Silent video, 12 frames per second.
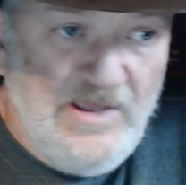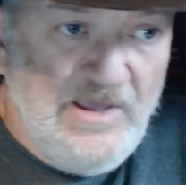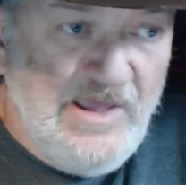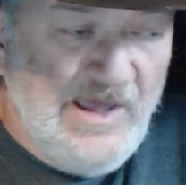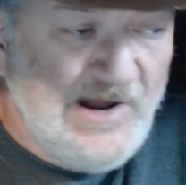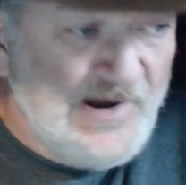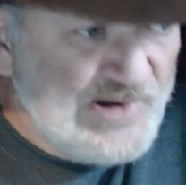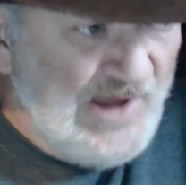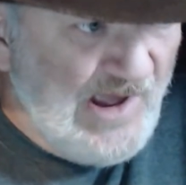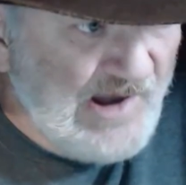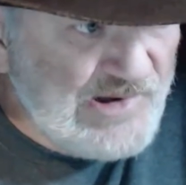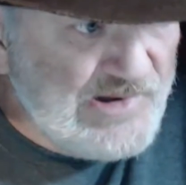And it
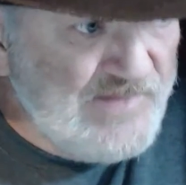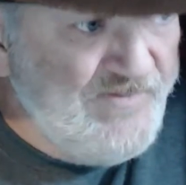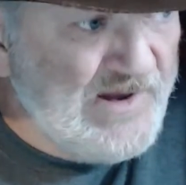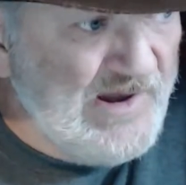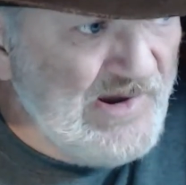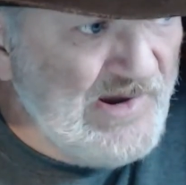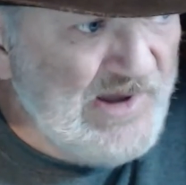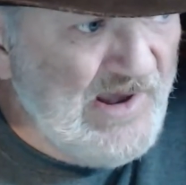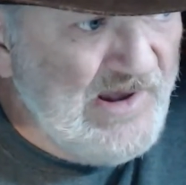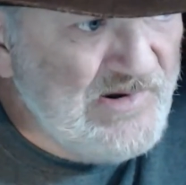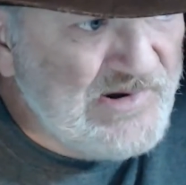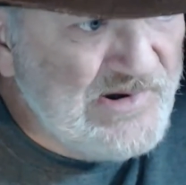sucks because I
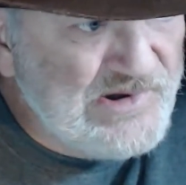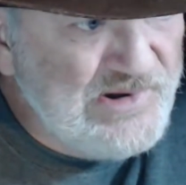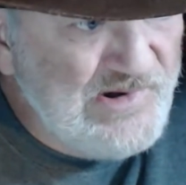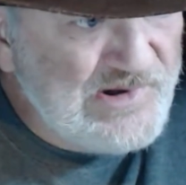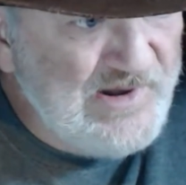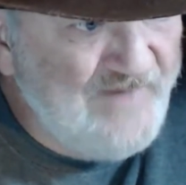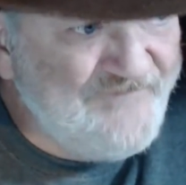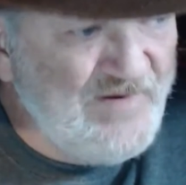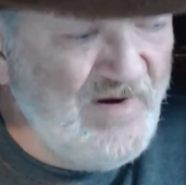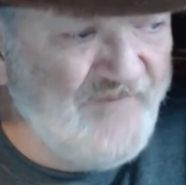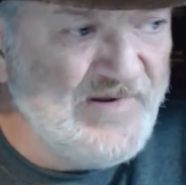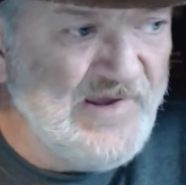use a two-step
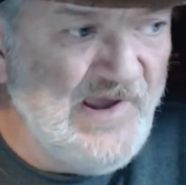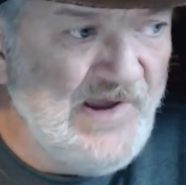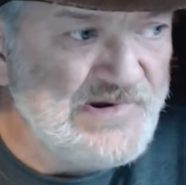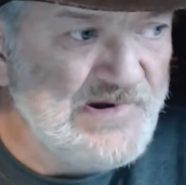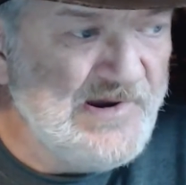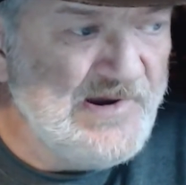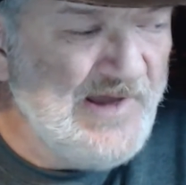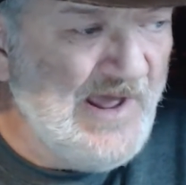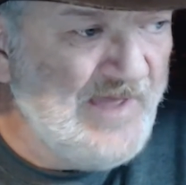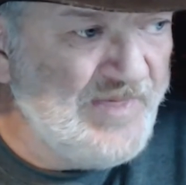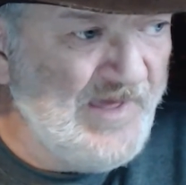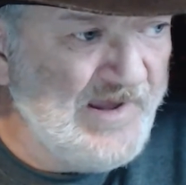verification and
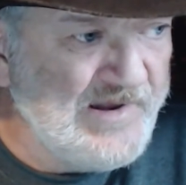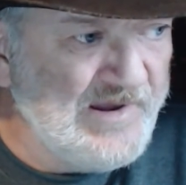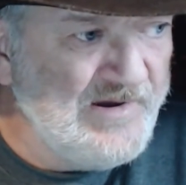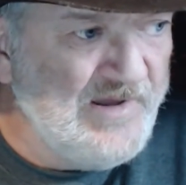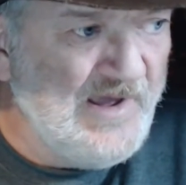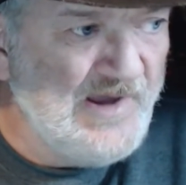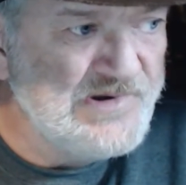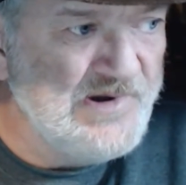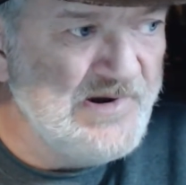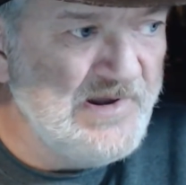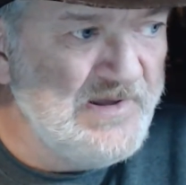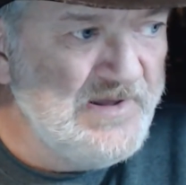not thinking I should
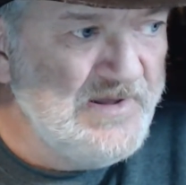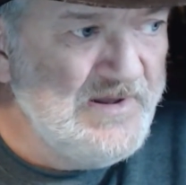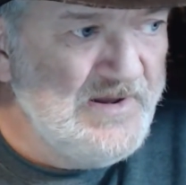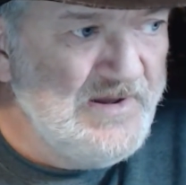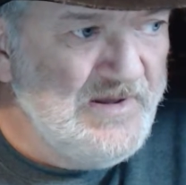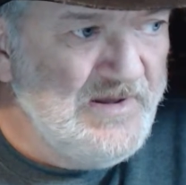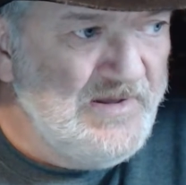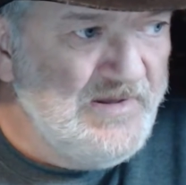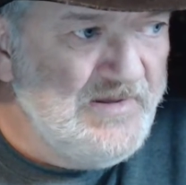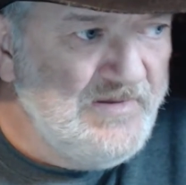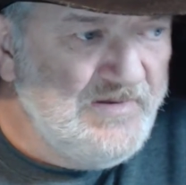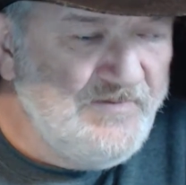have
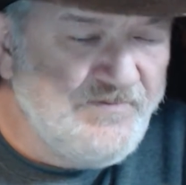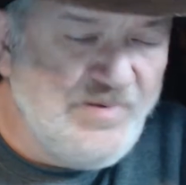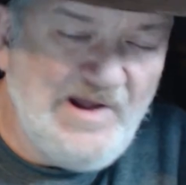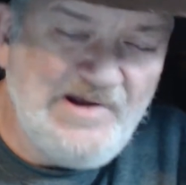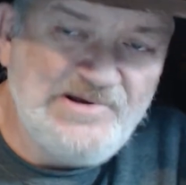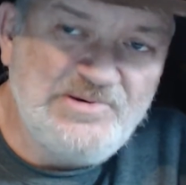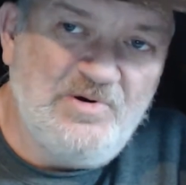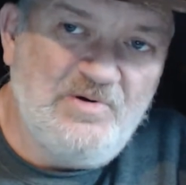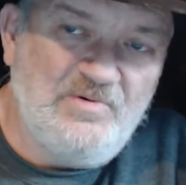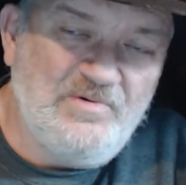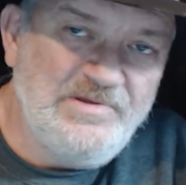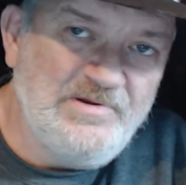brought it to
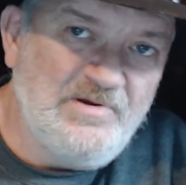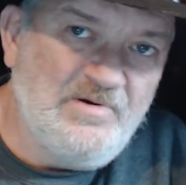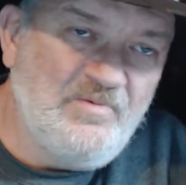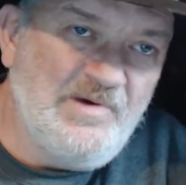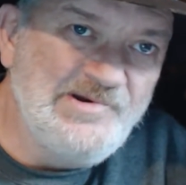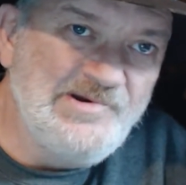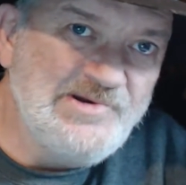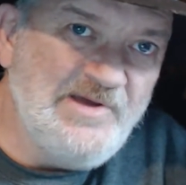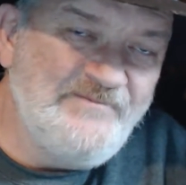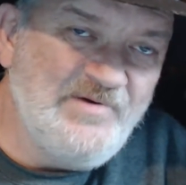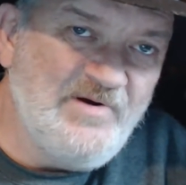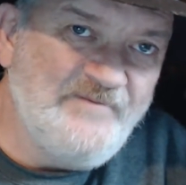a one-step
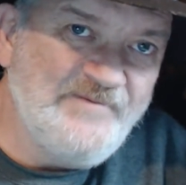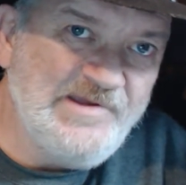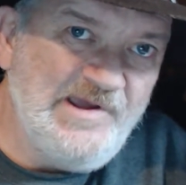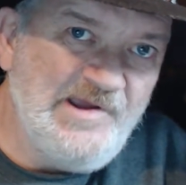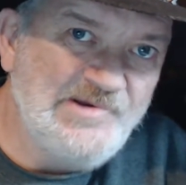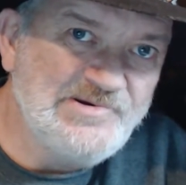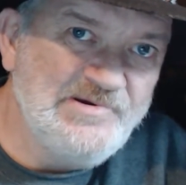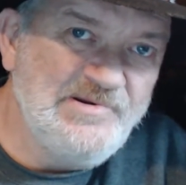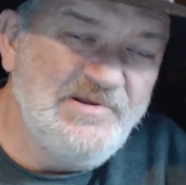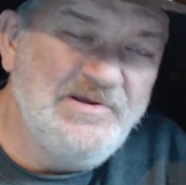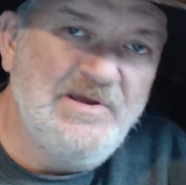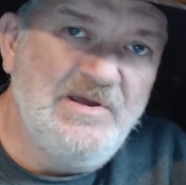verification
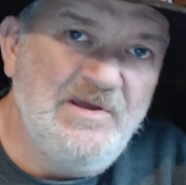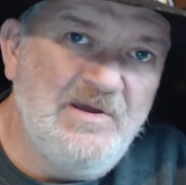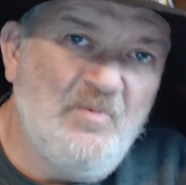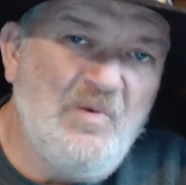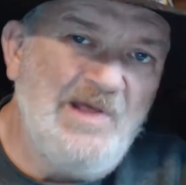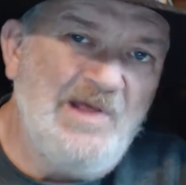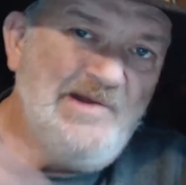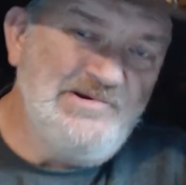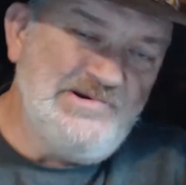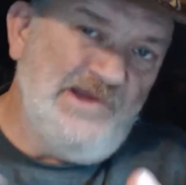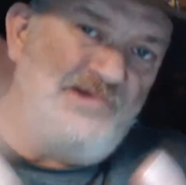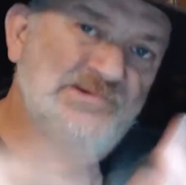while I
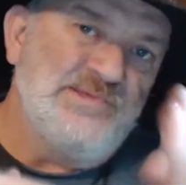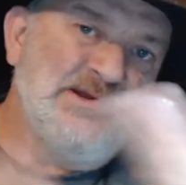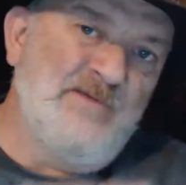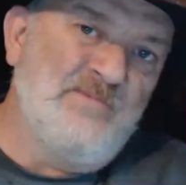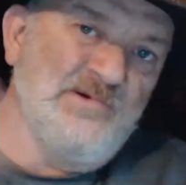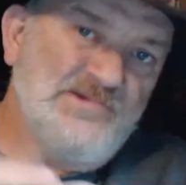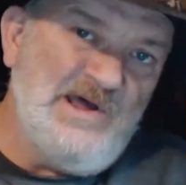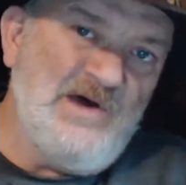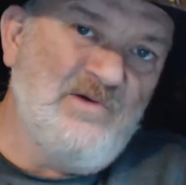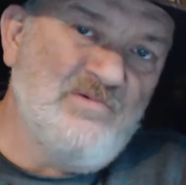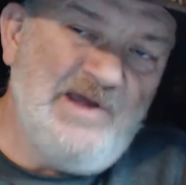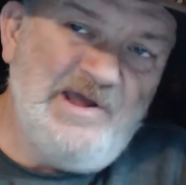changed the numbers out,
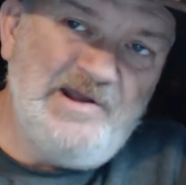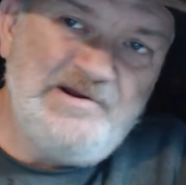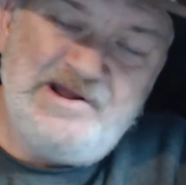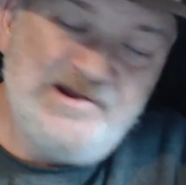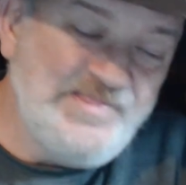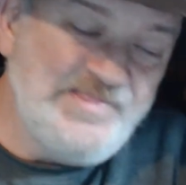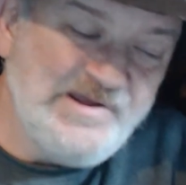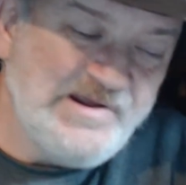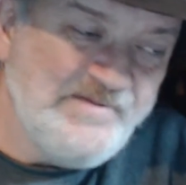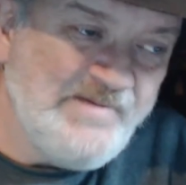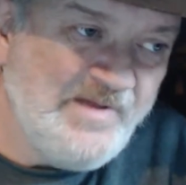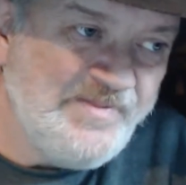right? I didn't think
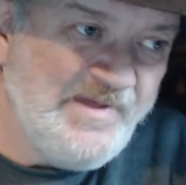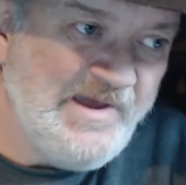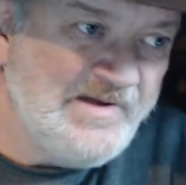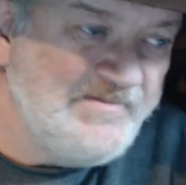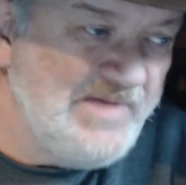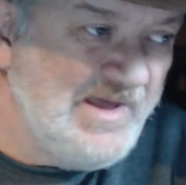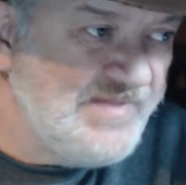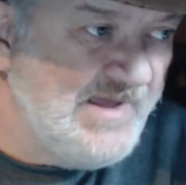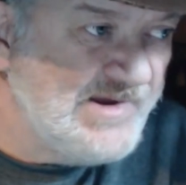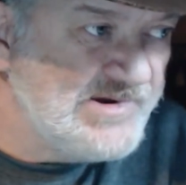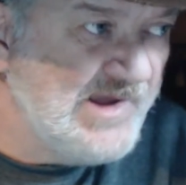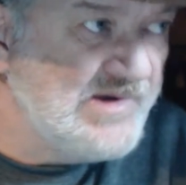about that. I'm not that
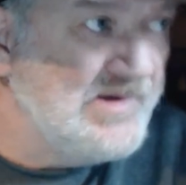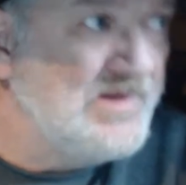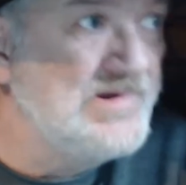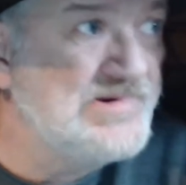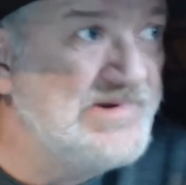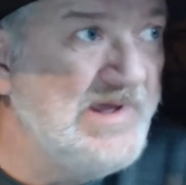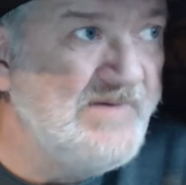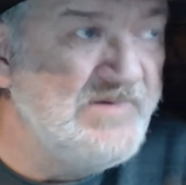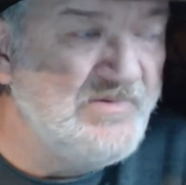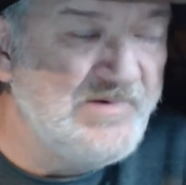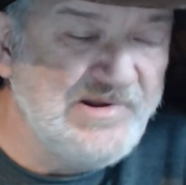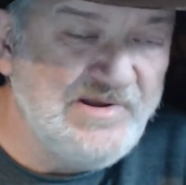technically savvy
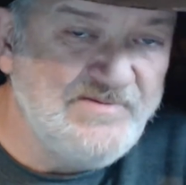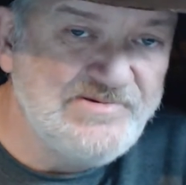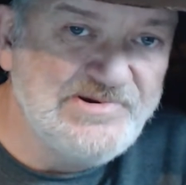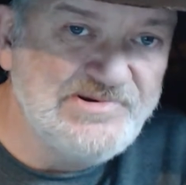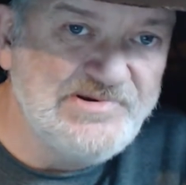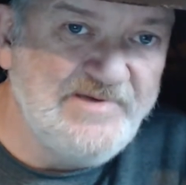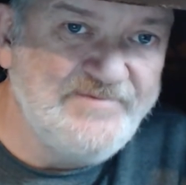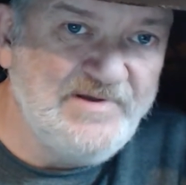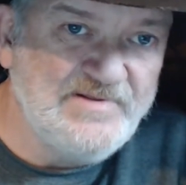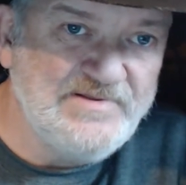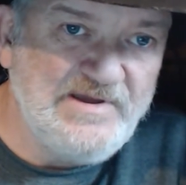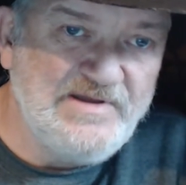when it comes to stuff like
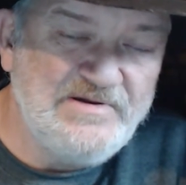that.